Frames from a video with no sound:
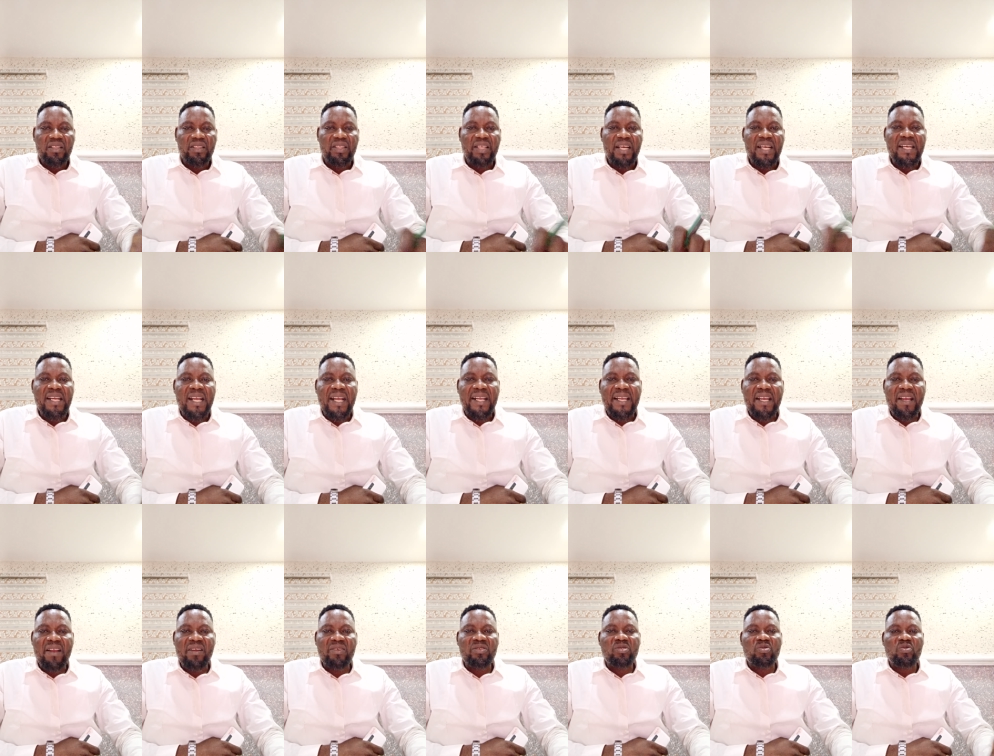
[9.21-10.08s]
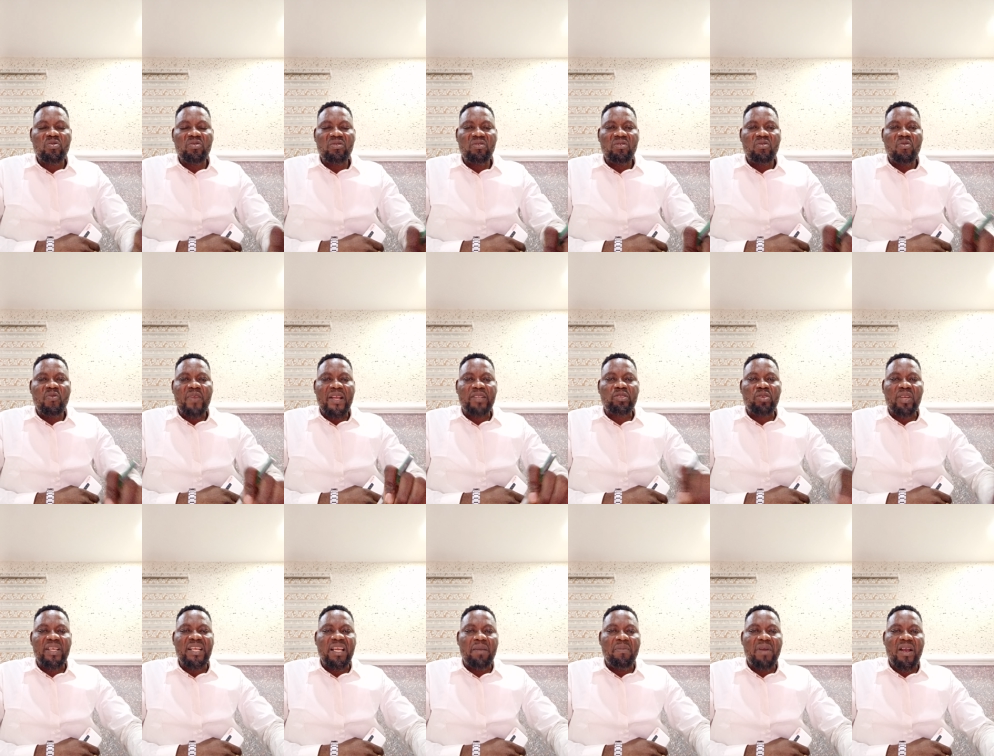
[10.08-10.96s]
Trading account we are
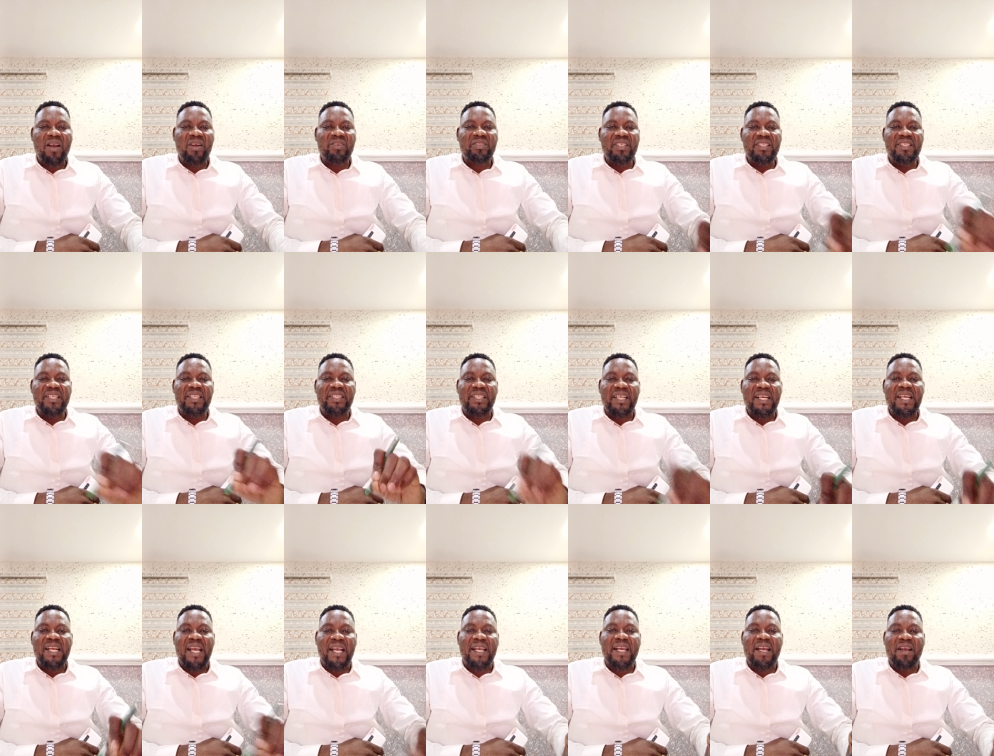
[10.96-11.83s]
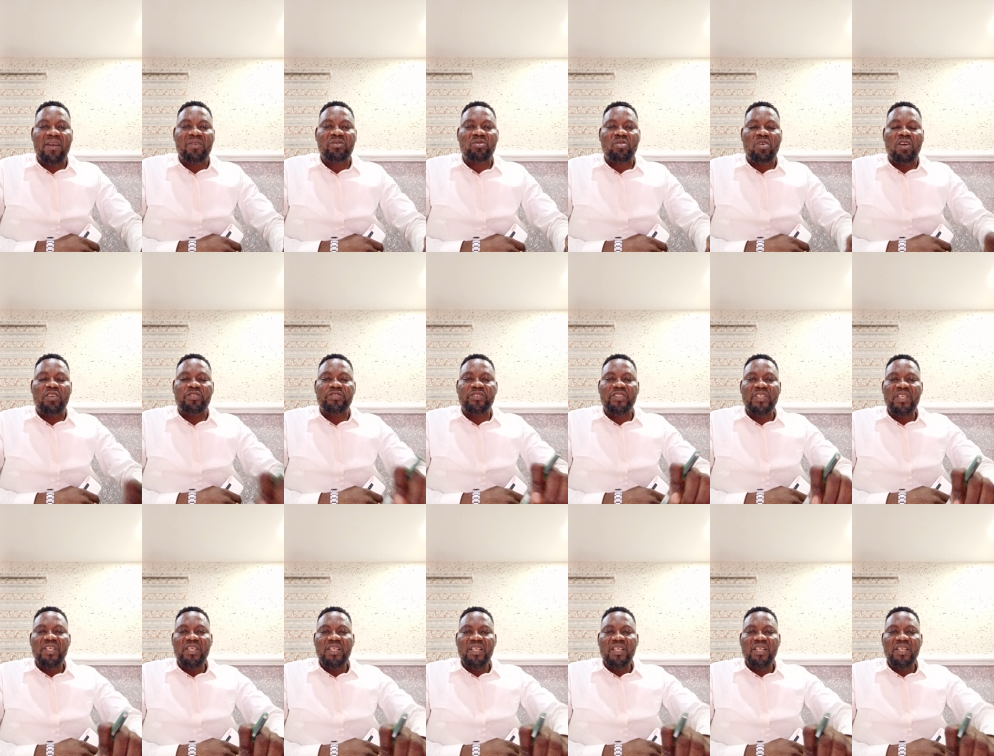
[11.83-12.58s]
talking about is a trading account of